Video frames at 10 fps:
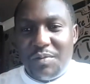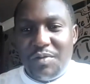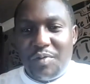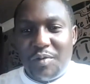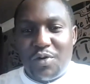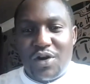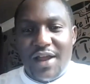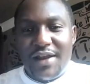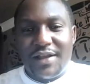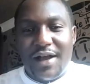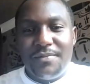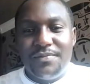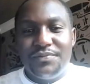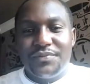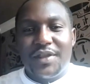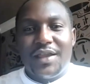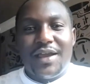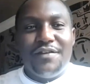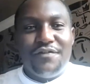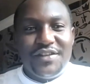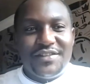Maybe people can come and